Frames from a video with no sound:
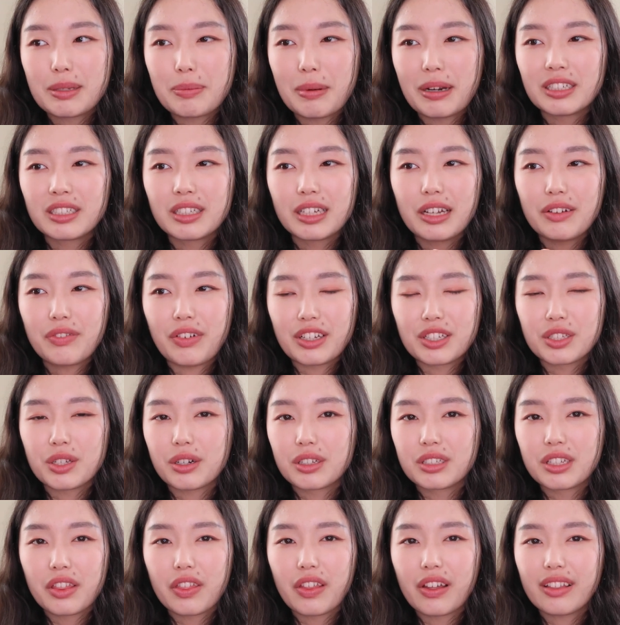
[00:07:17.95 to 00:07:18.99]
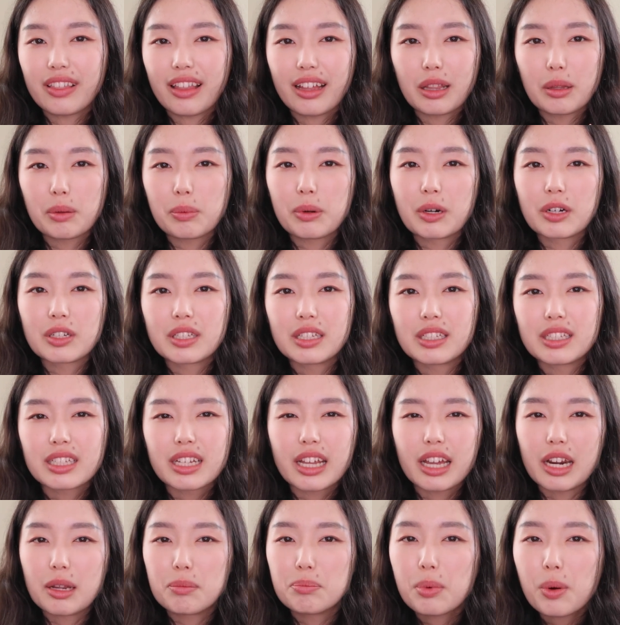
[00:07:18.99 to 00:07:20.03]
especially if I start to think that the person's
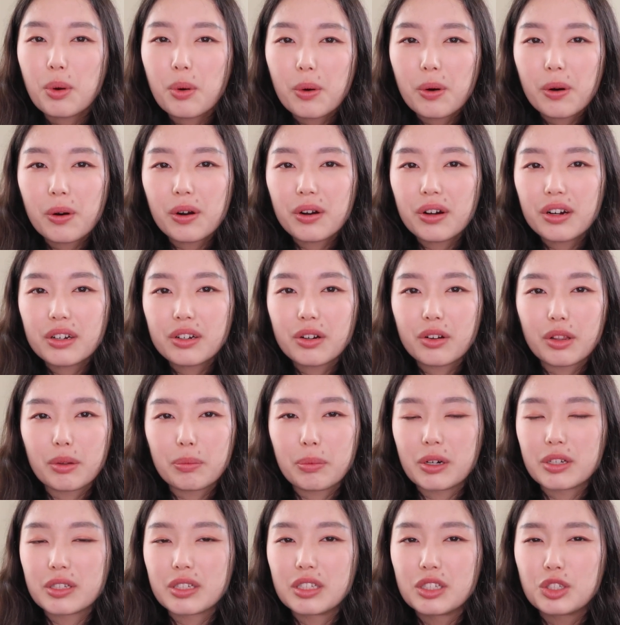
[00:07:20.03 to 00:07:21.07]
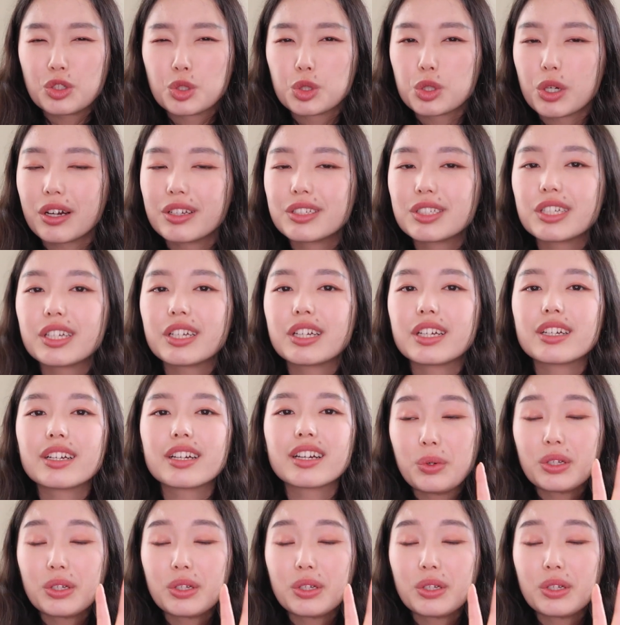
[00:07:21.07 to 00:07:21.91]
getting bored or the person's judging,